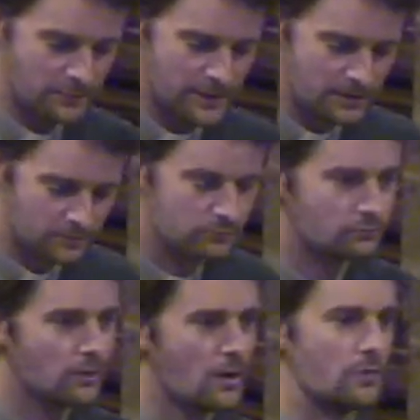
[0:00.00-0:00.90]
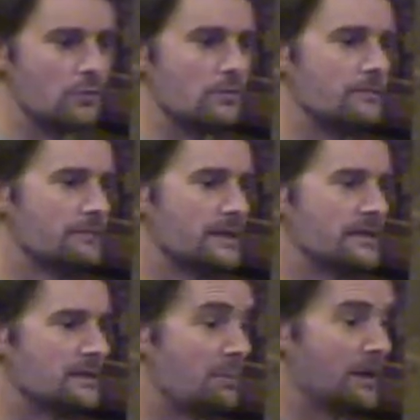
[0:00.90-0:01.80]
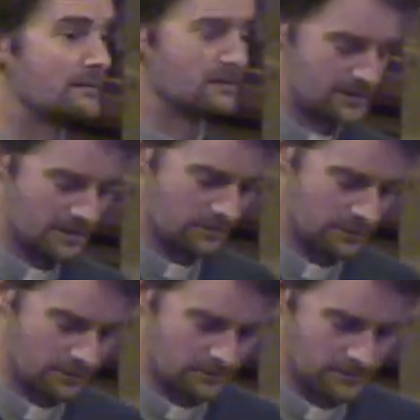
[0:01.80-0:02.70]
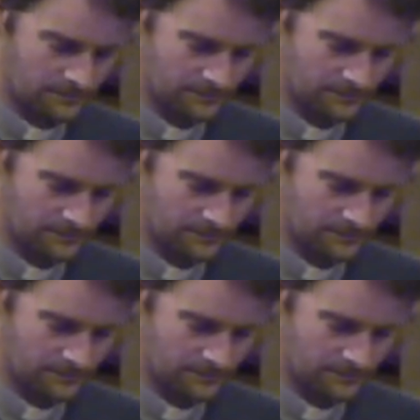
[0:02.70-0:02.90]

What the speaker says: we grow in dependency on God.